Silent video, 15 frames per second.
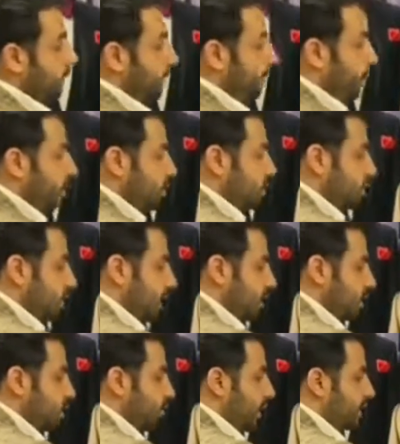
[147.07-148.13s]
to push
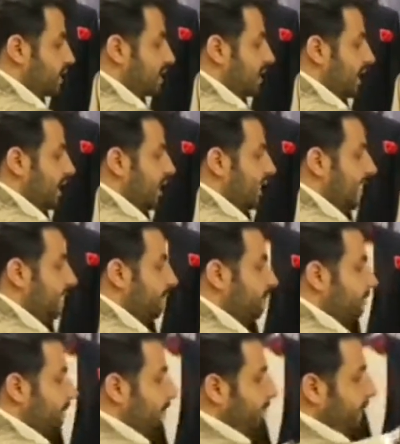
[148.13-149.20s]
into it slightly
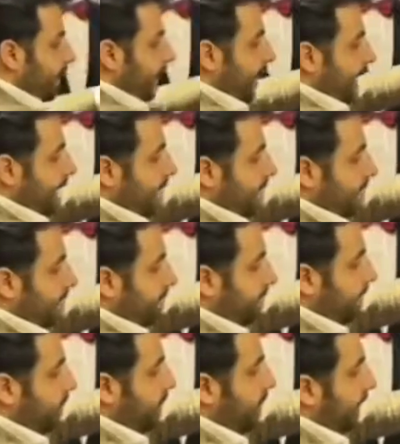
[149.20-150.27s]
and
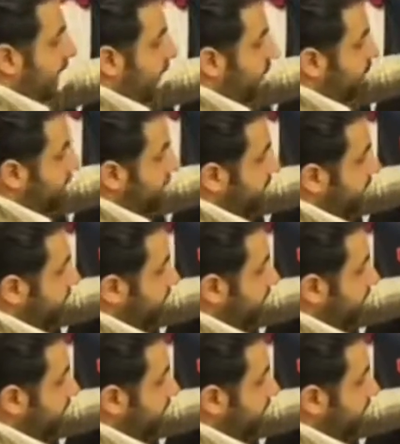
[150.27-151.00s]
pull it out.